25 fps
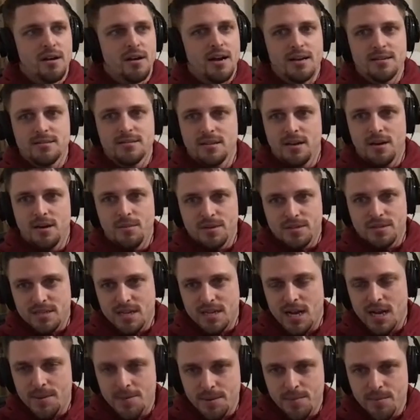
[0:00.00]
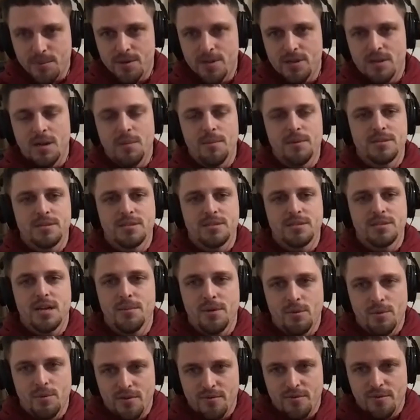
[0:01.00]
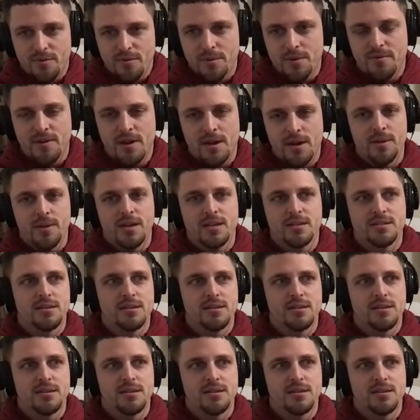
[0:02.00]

I saw how much time you put in, how much time you're away from your family.